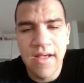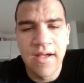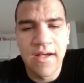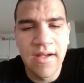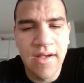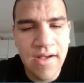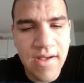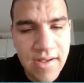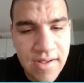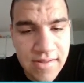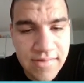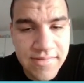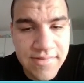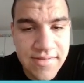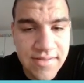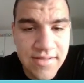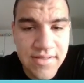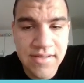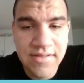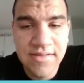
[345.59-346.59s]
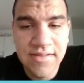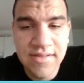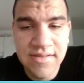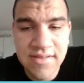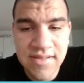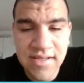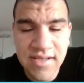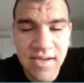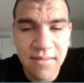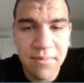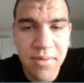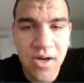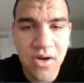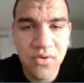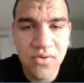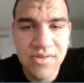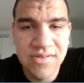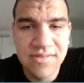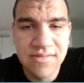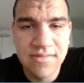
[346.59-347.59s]
The thing
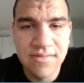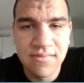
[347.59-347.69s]
about